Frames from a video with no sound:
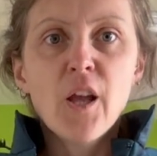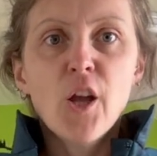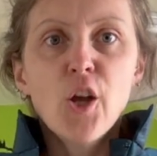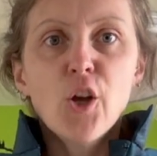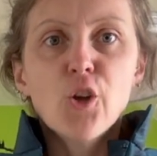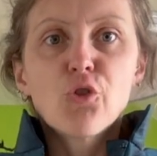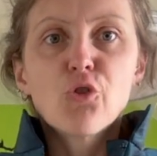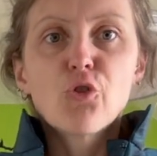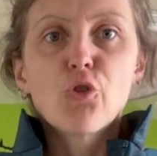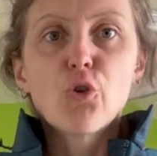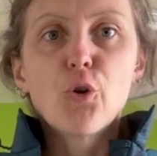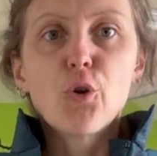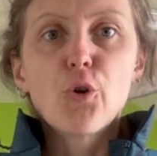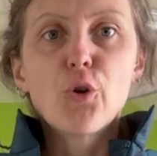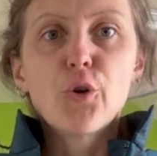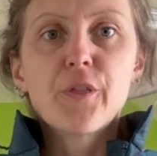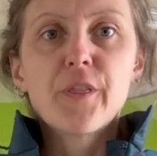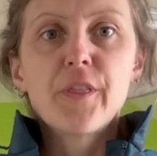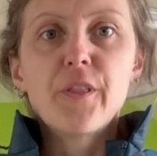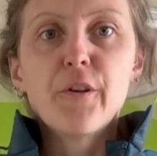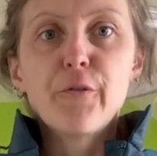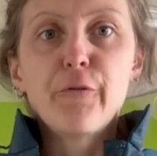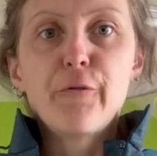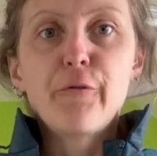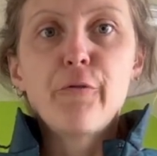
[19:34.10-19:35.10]
So
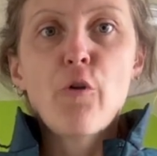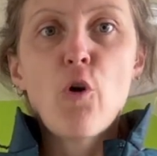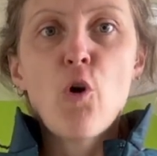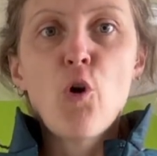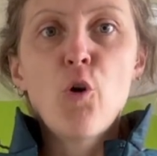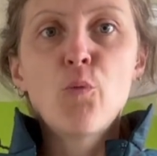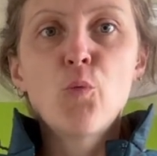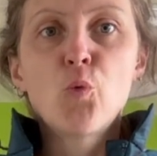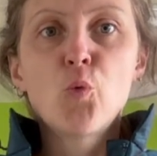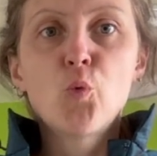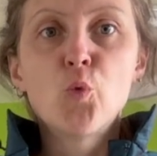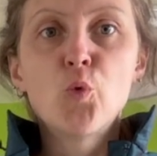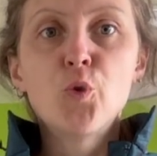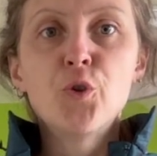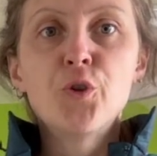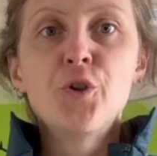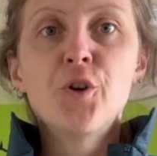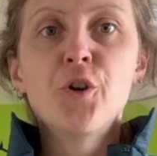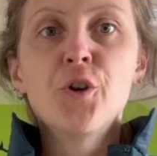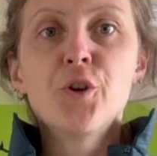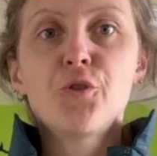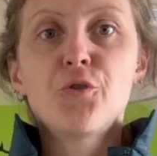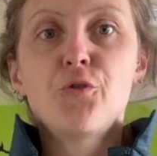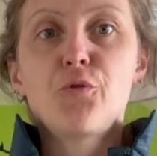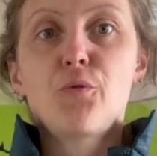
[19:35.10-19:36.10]
the foam would
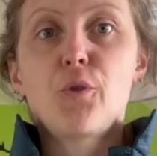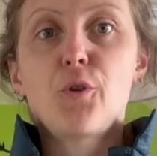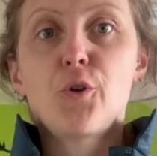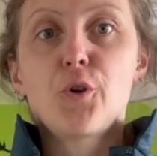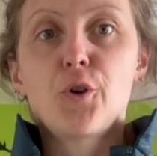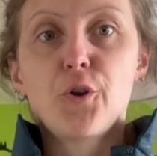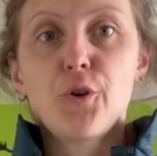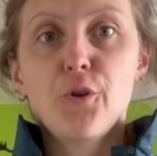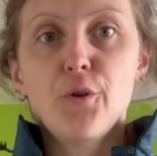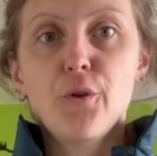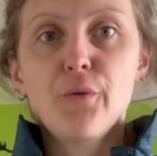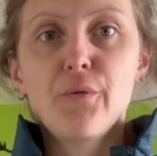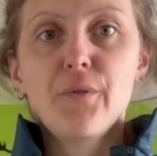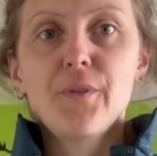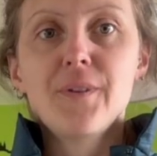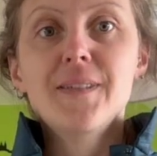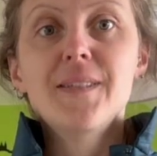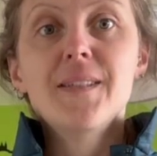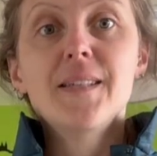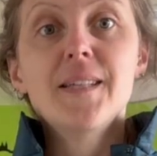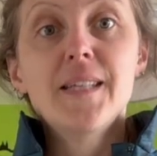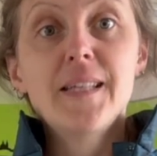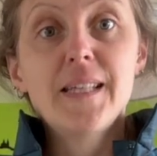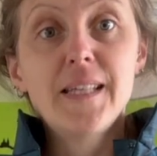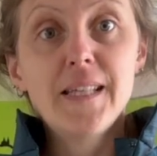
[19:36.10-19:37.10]
not do the curve
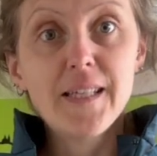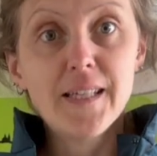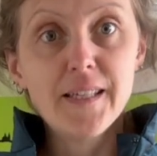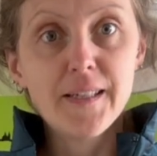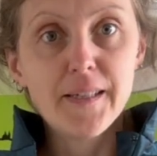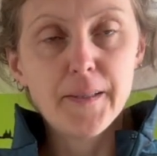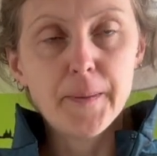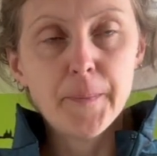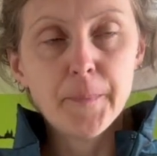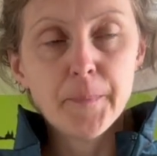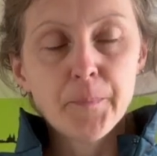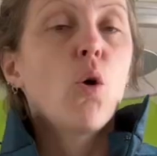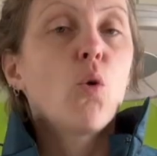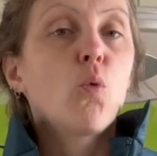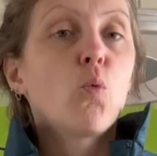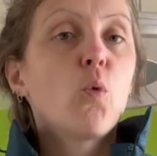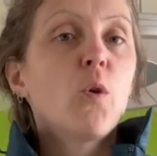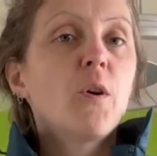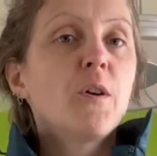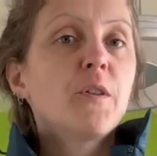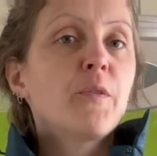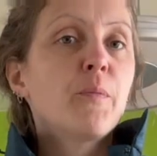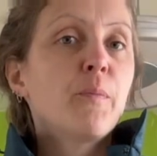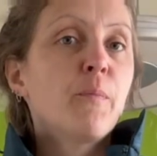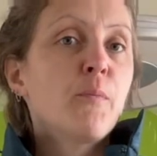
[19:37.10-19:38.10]
here.
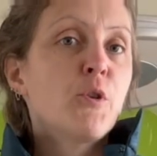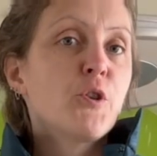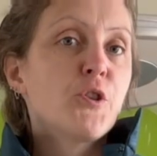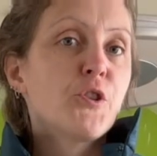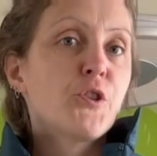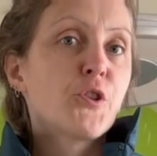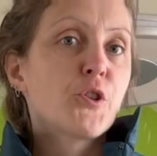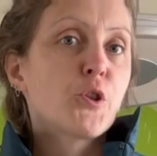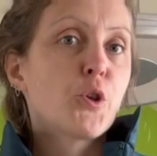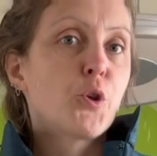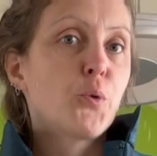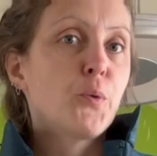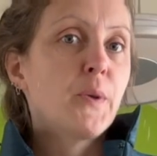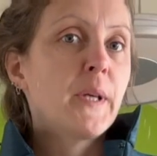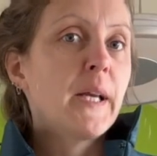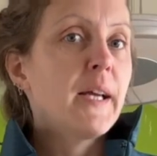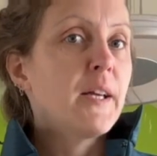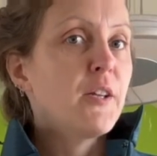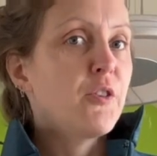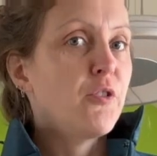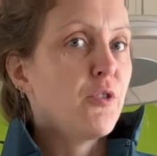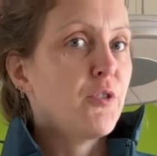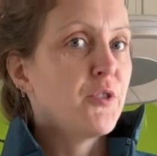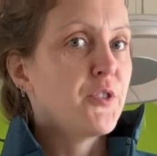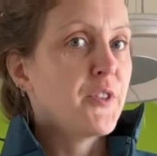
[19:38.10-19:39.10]
What most
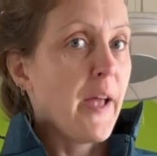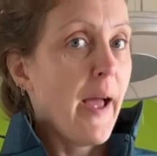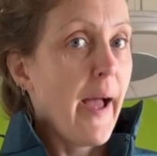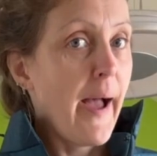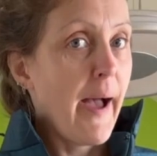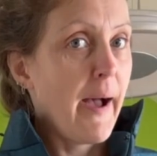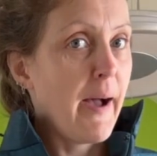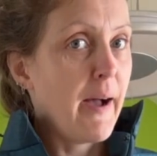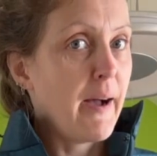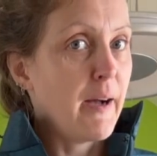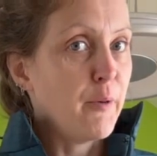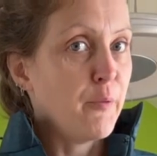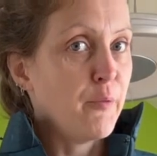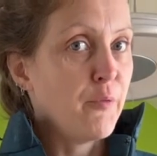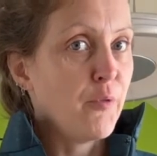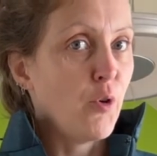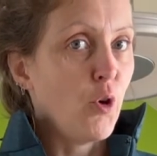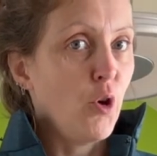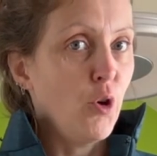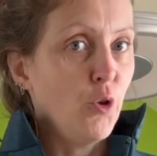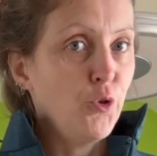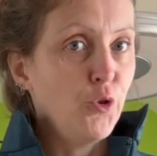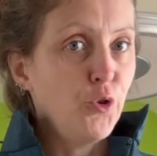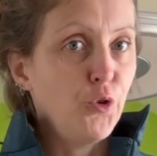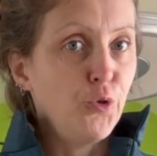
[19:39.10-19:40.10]
creators have
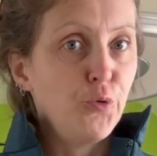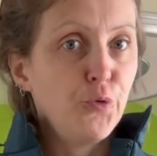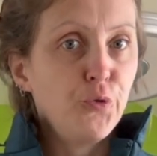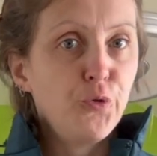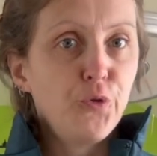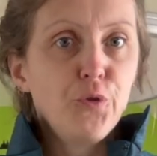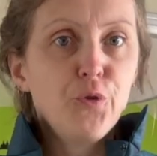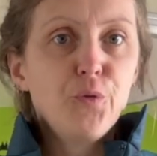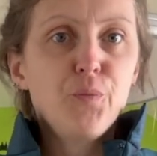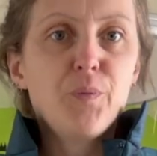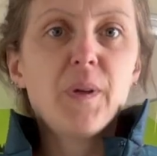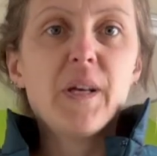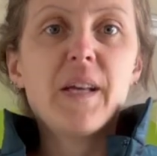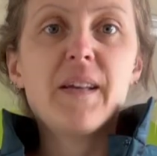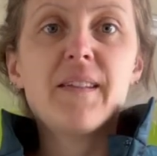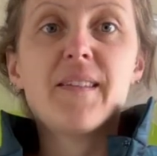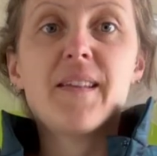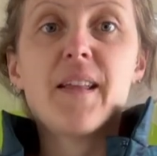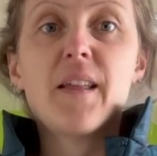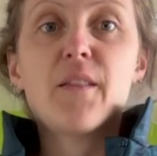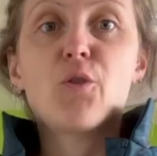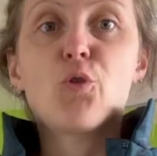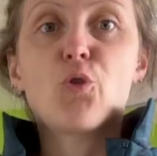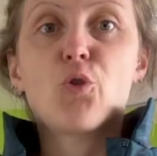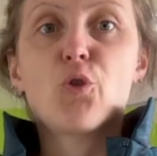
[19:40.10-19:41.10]
on YouTube is
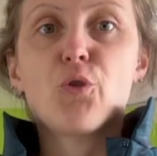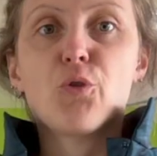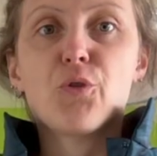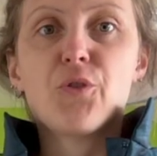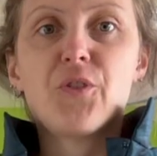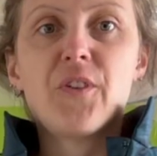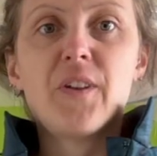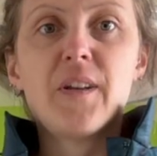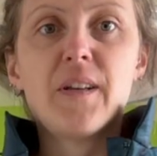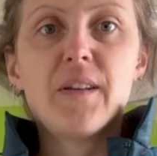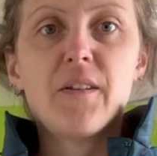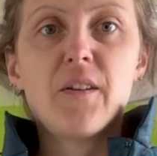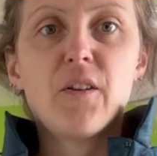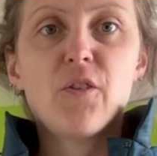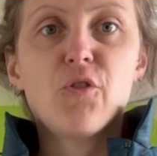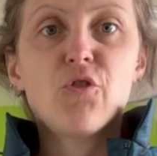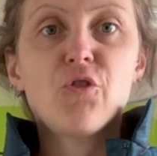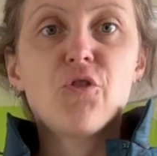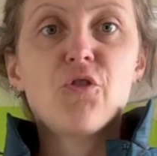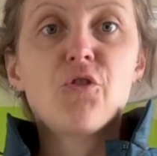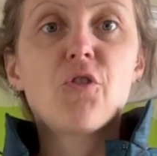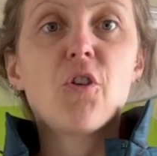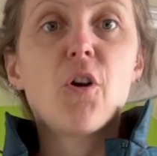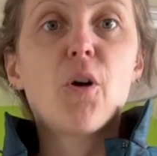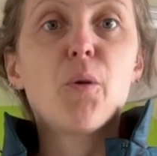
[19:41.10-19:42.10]
that the corset
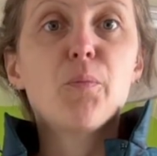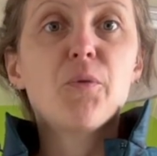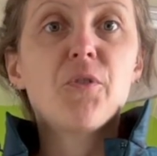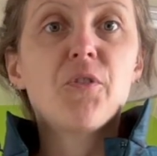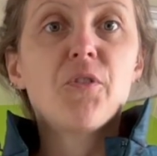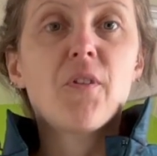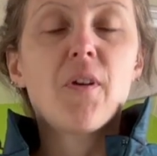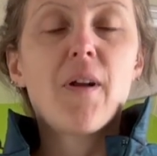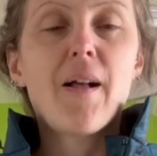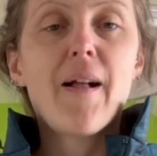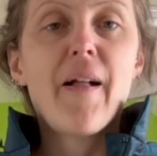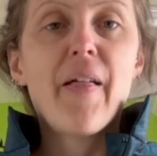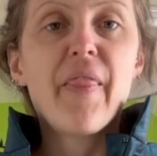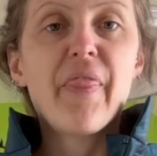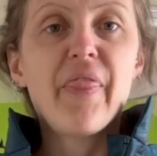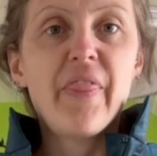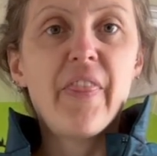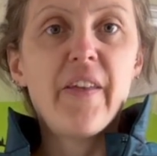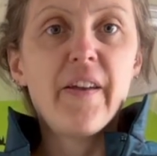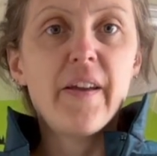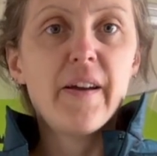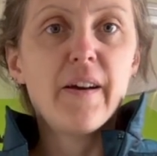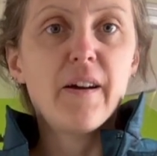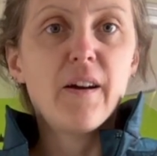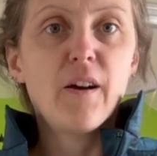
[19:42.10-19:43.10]
stops
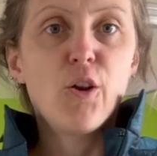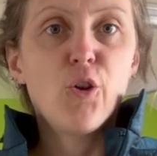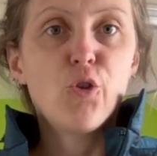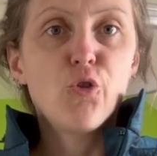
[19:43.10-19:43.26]
there.